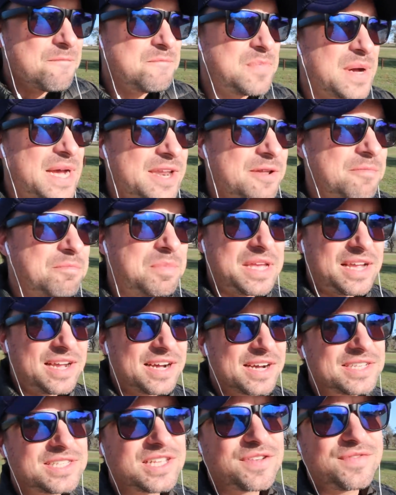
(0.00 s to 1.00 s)
But
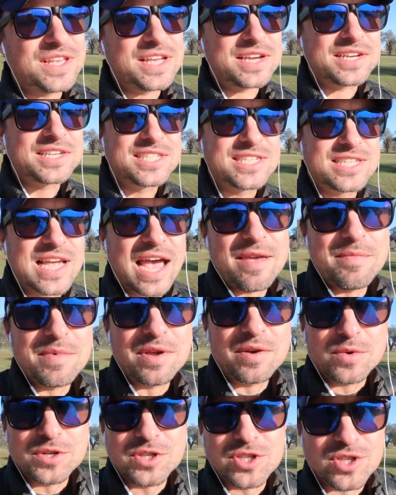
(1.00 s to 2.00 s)
because of the
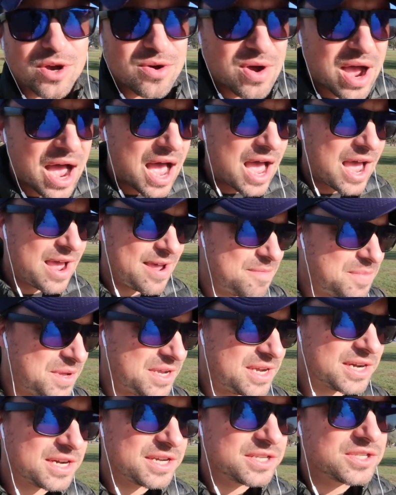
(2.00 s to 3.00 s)
excitement was so high,
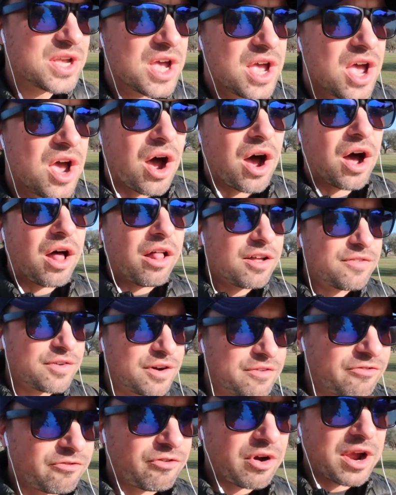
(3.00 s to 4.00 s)
because all of
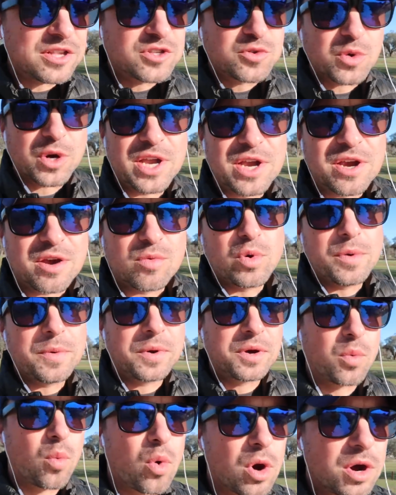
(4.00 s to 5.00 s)
our friends were here and we
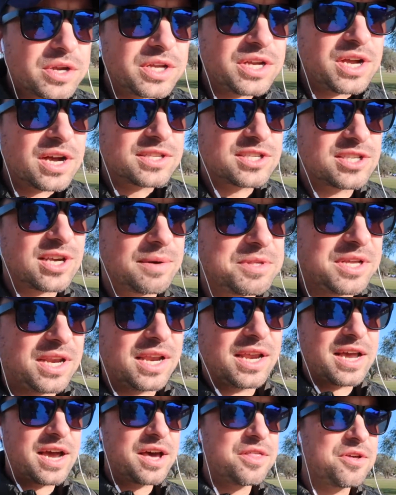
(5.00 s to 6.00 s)
were working on something
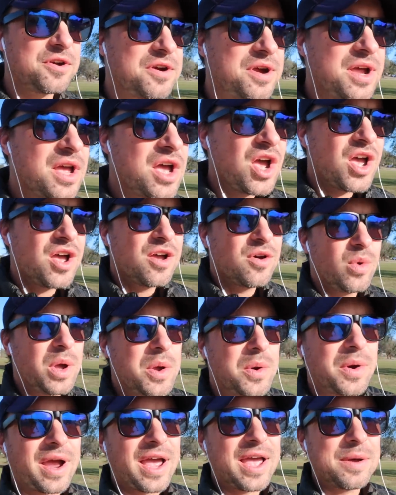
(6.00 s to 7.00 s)
together,
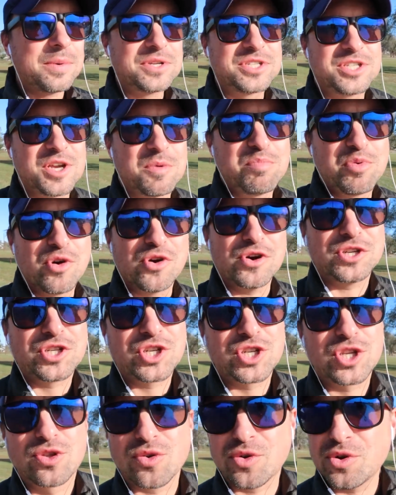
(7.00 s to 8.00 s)
we were able to
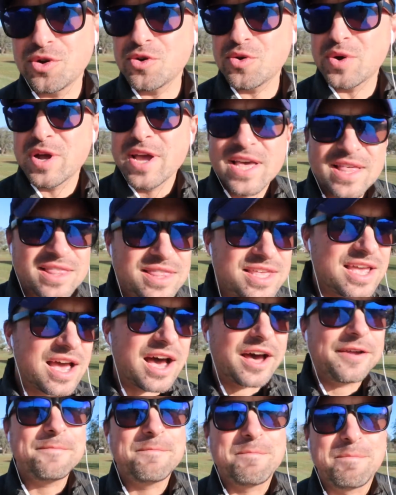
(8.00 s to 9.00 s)
push through the
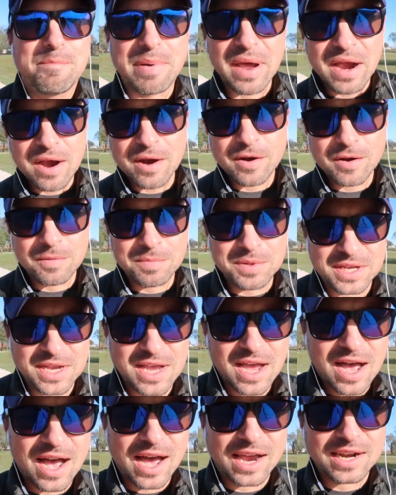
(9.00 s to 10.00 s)

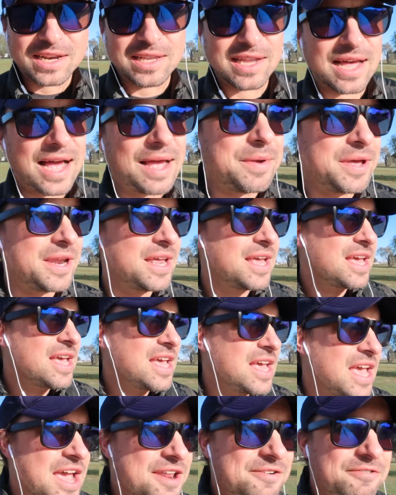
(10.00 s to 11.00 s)
unbearably hot climate
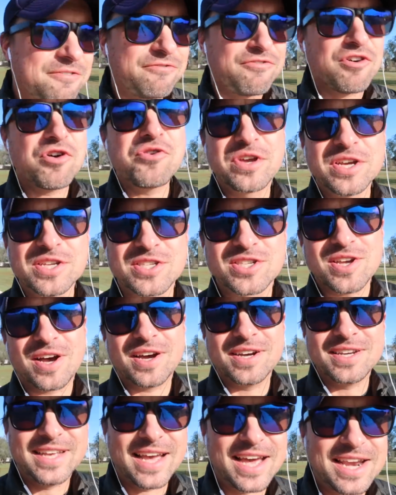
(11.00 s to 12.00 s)
and focus
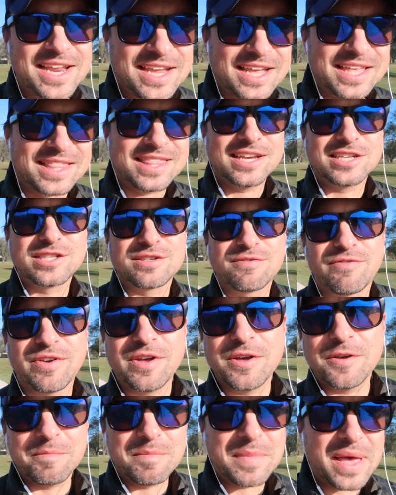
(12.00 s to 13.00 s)
on getting this
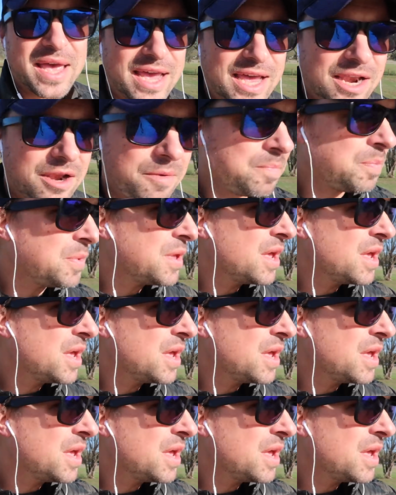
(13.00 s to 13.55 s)
film made.